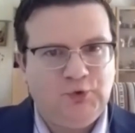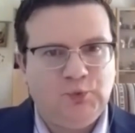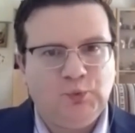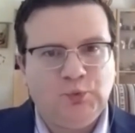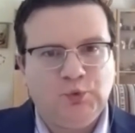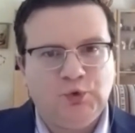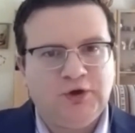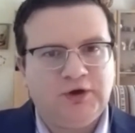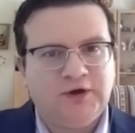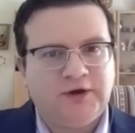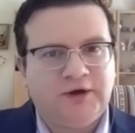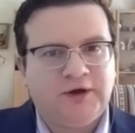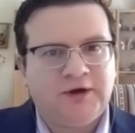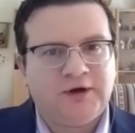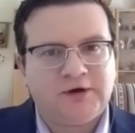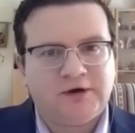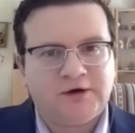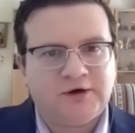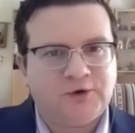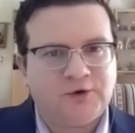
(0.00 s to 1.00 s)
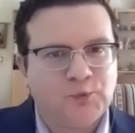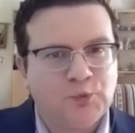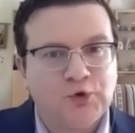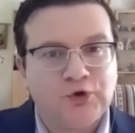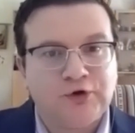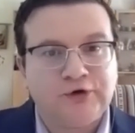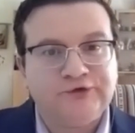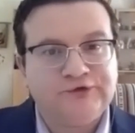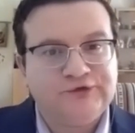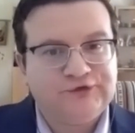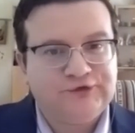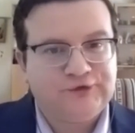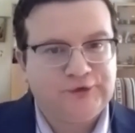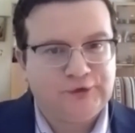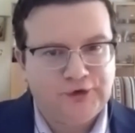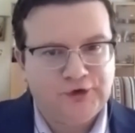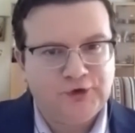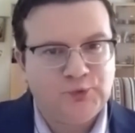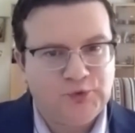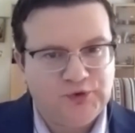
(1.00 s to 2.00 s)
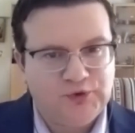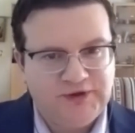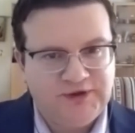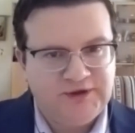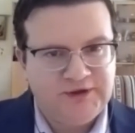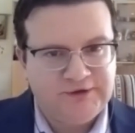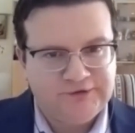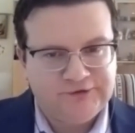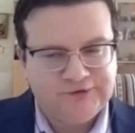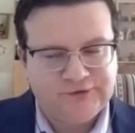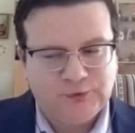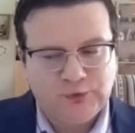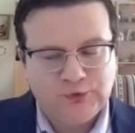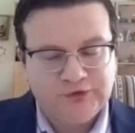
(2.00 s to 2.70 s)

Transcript: What are our words stirring within us?